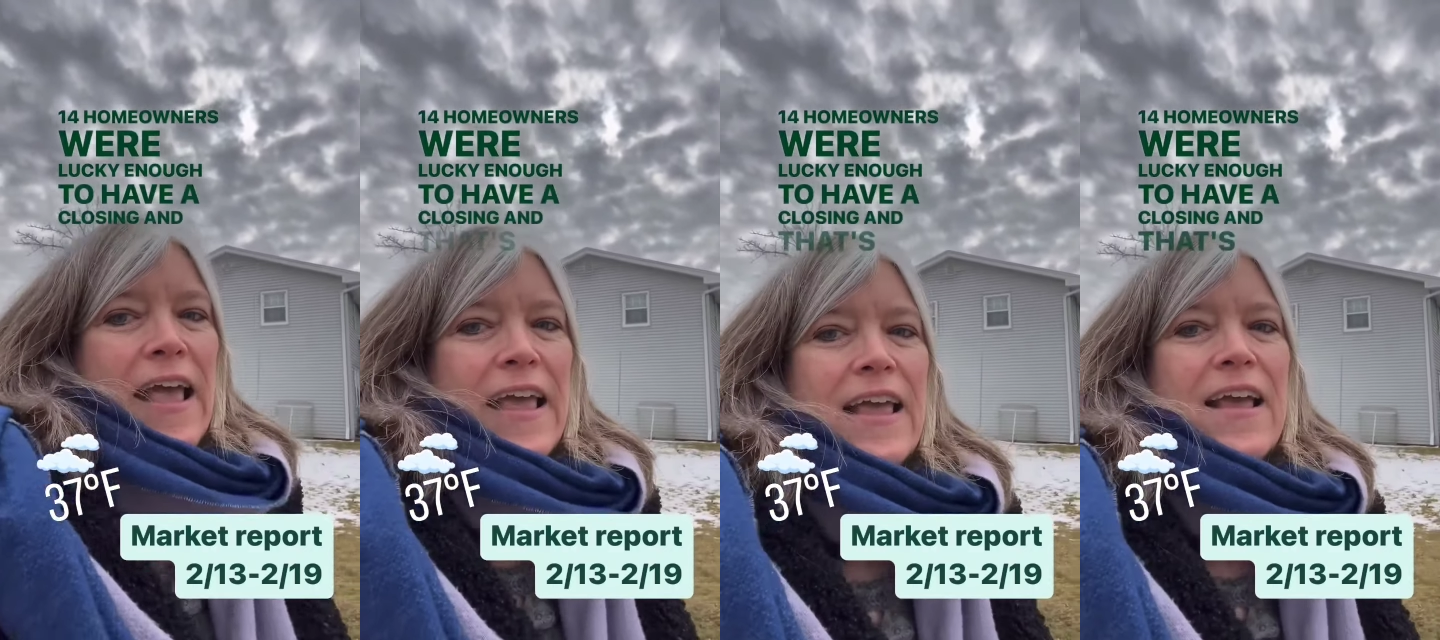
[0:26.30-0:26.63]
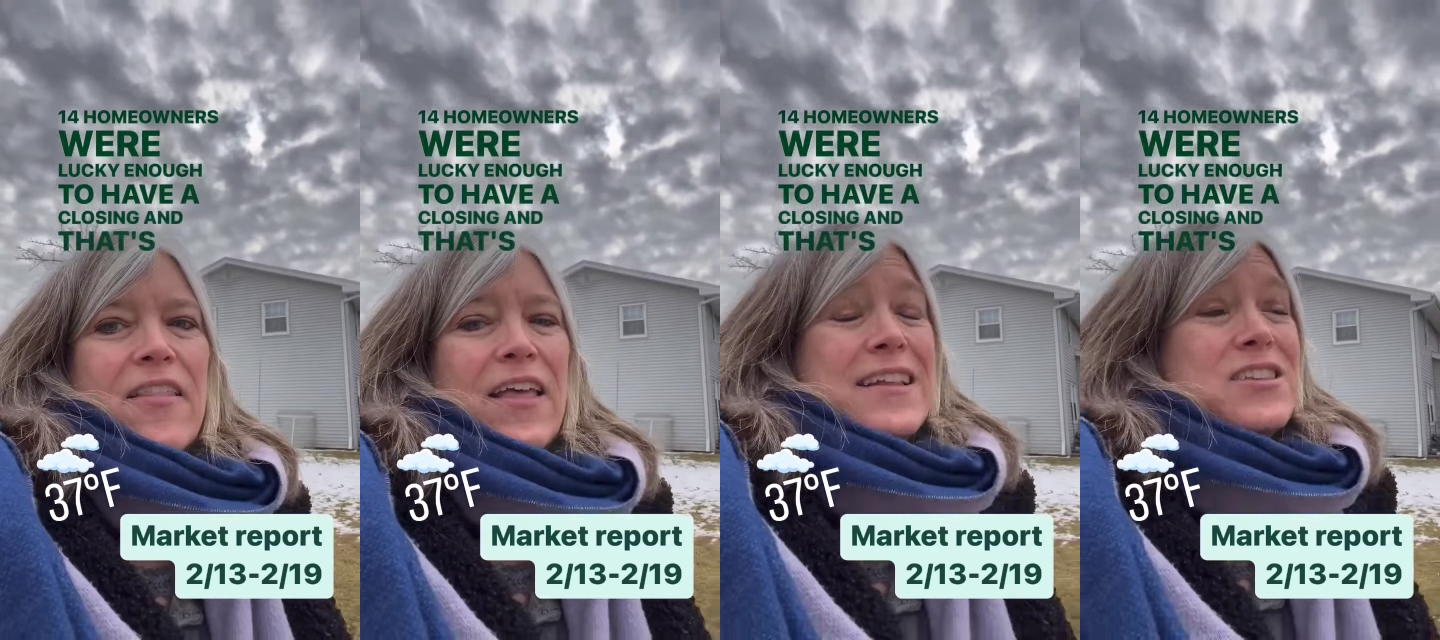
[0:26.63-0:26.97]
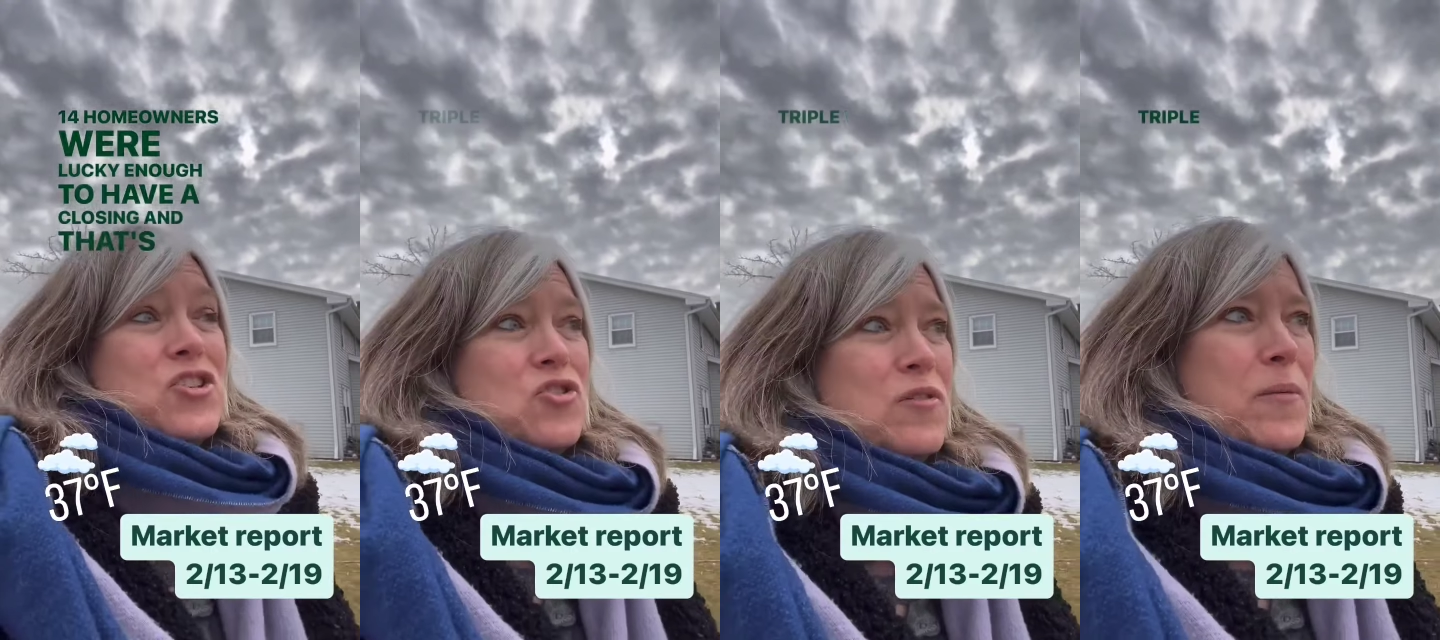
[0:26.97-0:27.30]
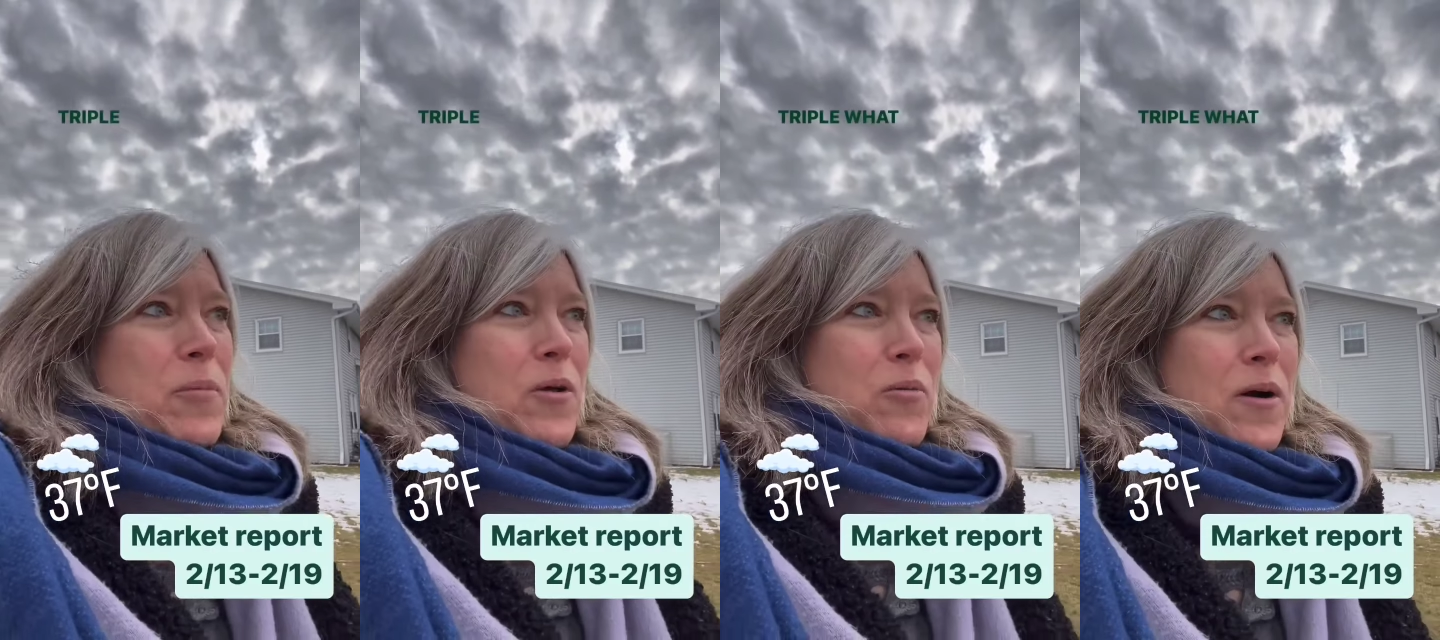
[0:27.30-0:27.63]
and that's
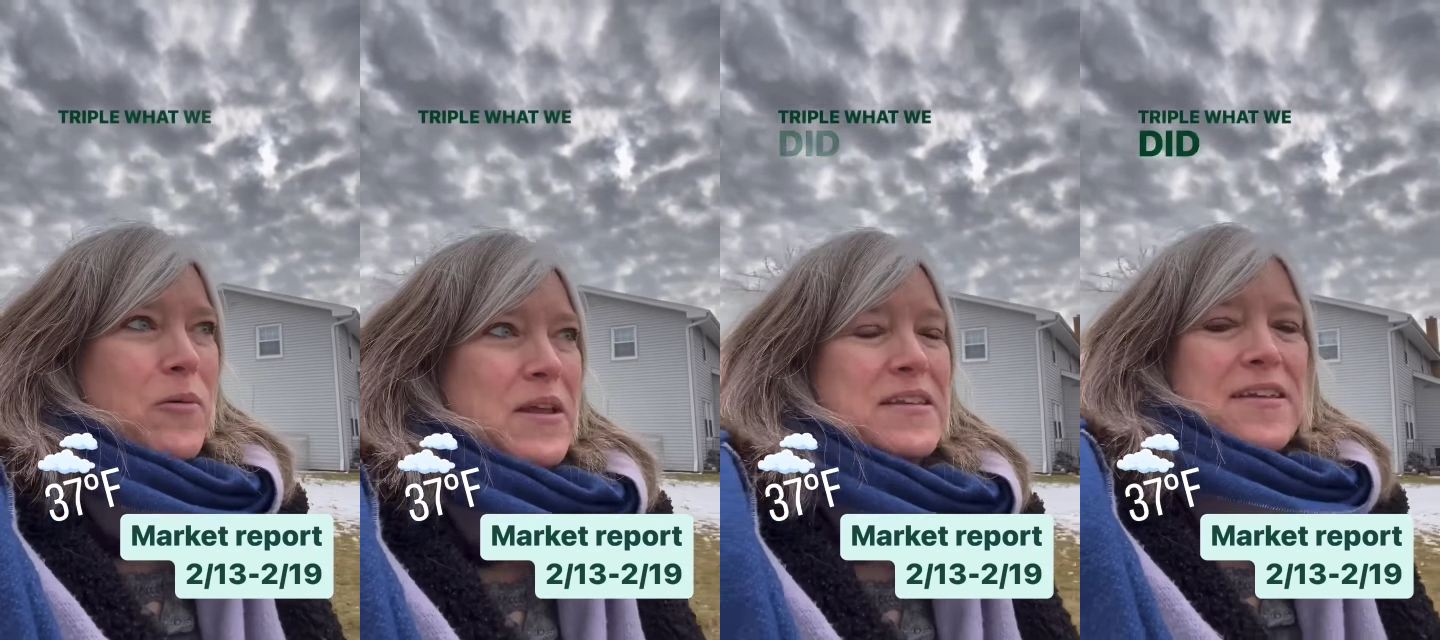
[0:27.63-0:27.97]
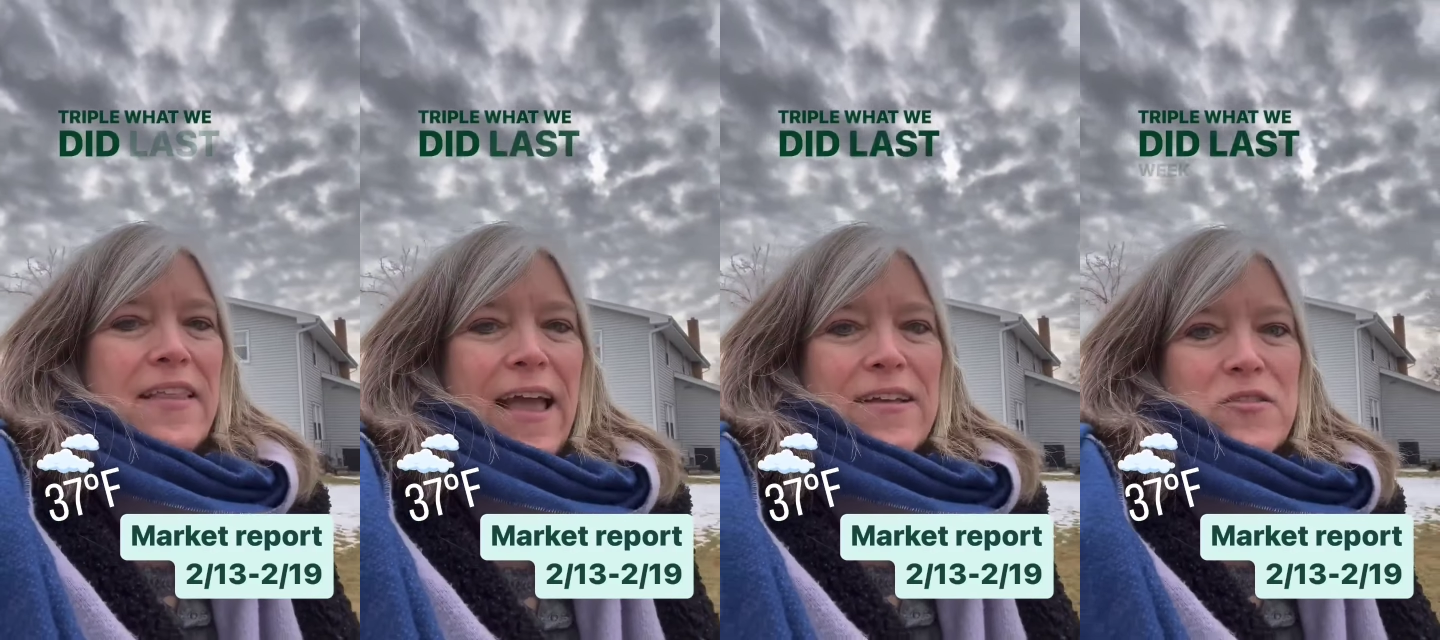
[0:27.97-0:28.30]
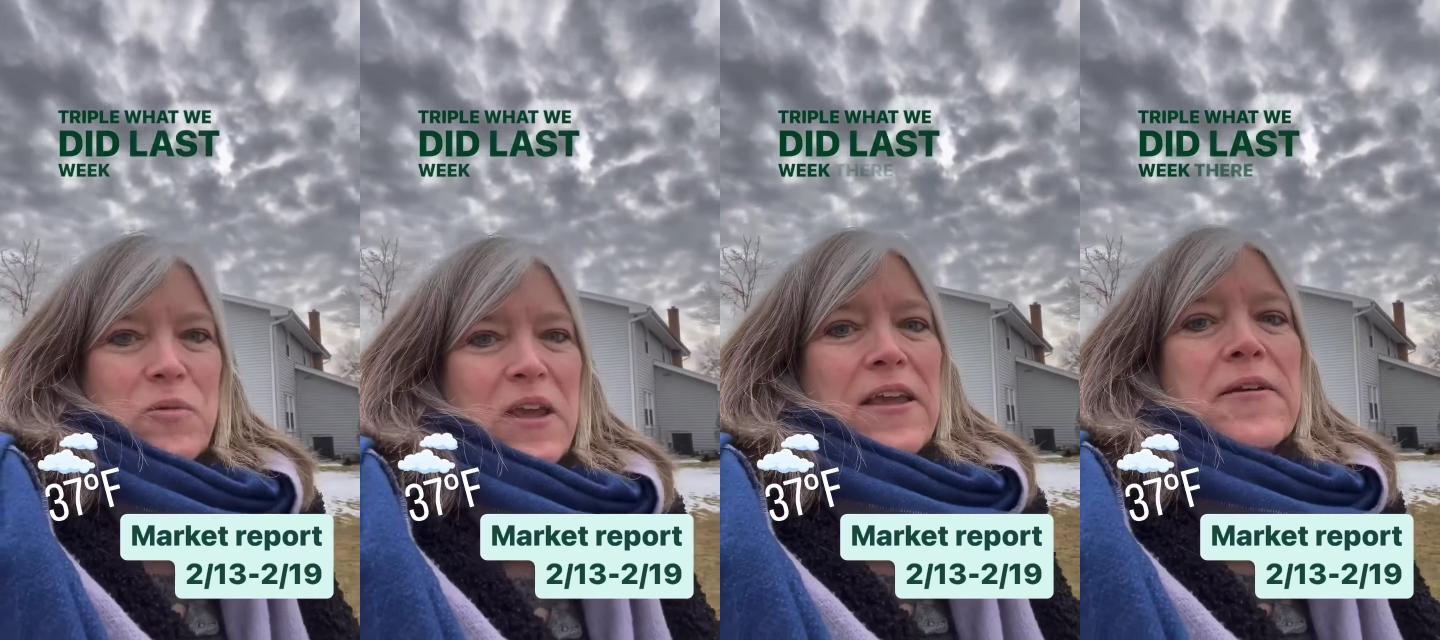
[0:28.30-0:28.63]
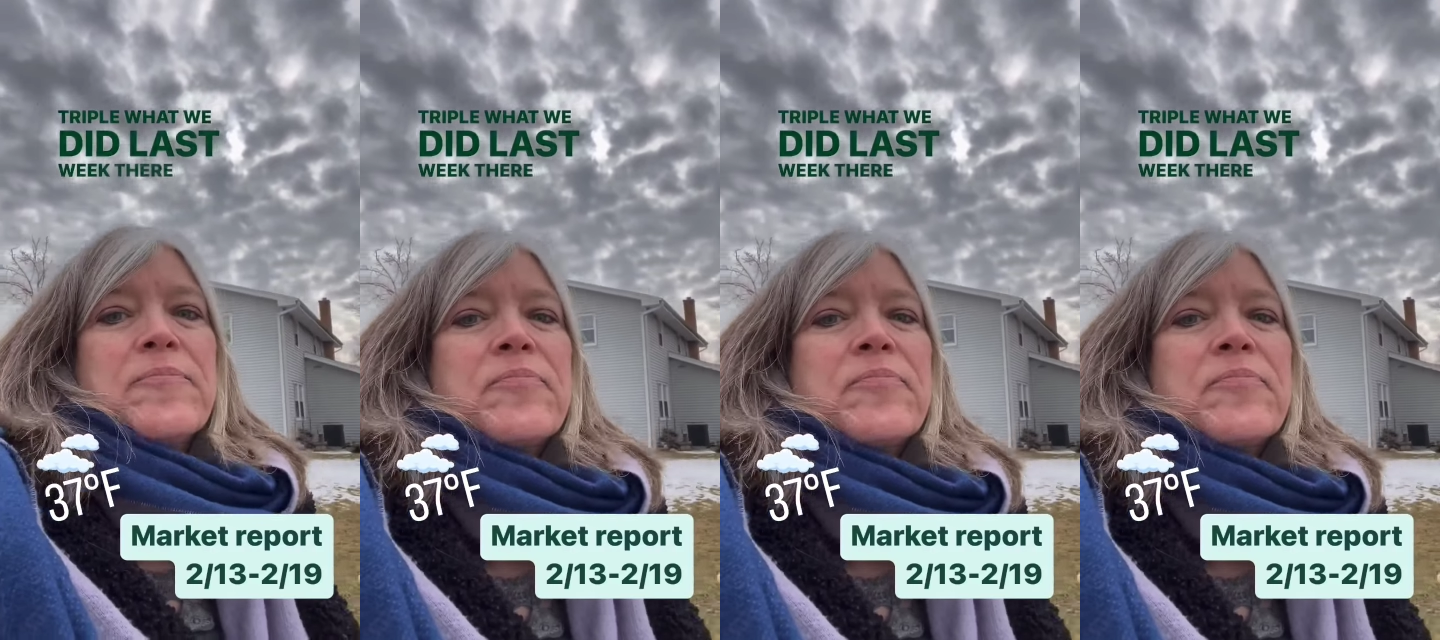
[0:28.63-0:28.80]
triple what we did last week.